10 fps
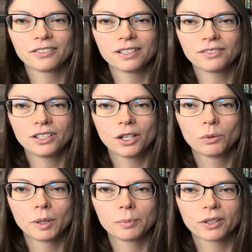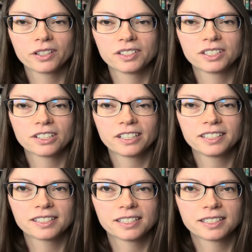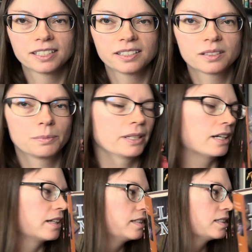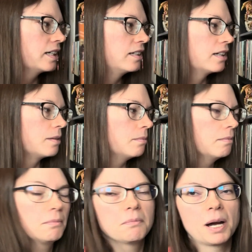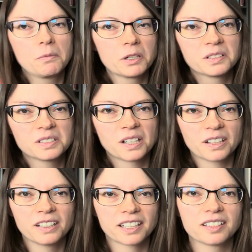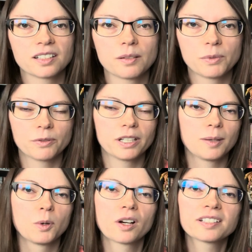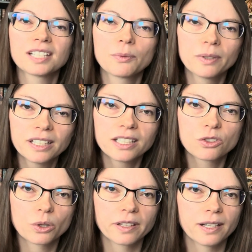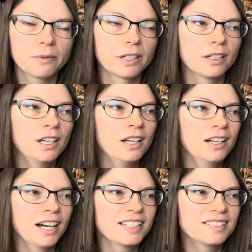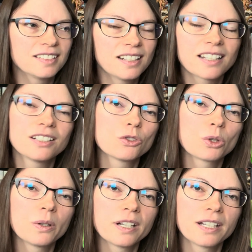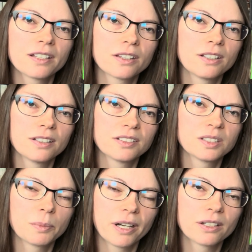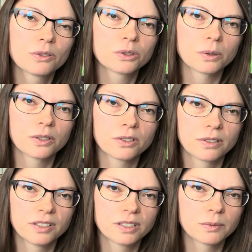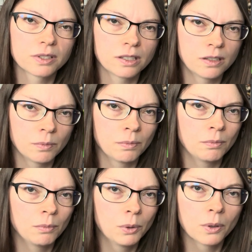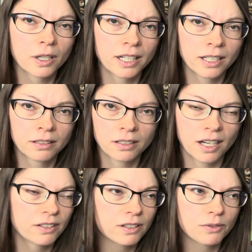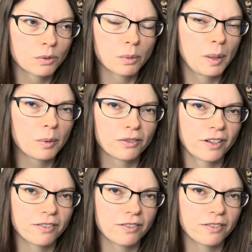even know what book in the series this is, but I decided I might want to start collecting them and reading more because I really enjoyed that one. I did not enjoy the Soprano Sorceress. It was a little boring. I don't even remember if I